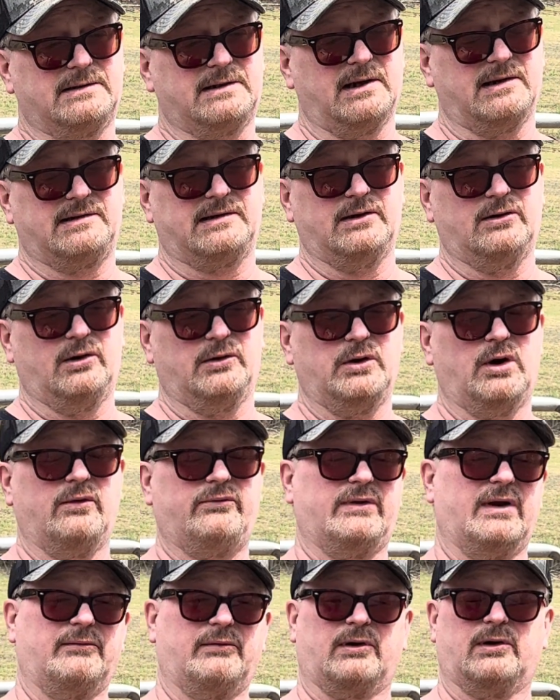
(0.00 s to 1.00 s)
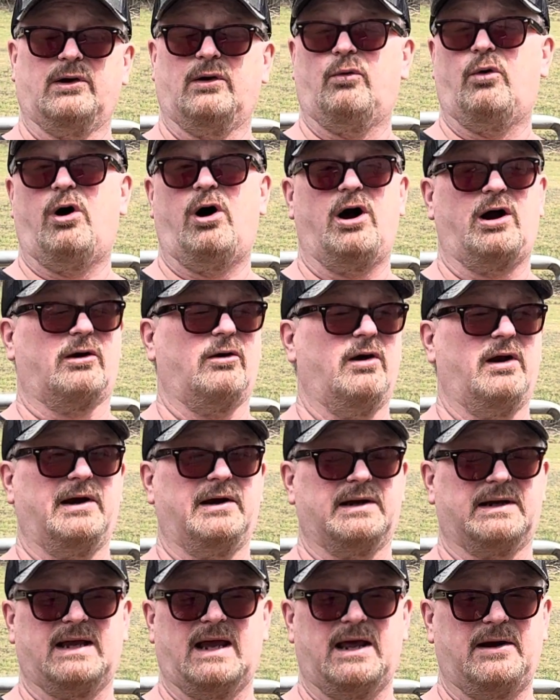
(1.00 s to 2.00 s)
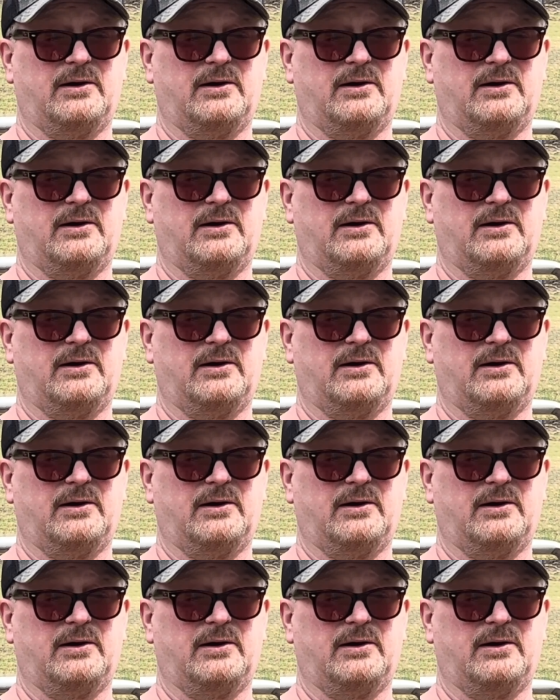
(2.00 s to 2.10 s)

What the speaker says: Because you don't know if you're ever going to walk on it again.